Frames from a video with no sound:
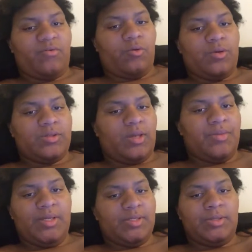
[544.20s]
of course.
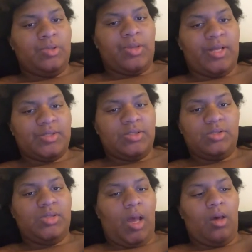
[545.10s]
It's two
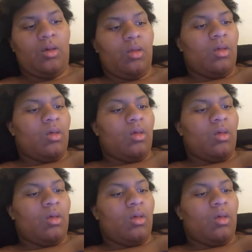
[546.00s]
legends, duh.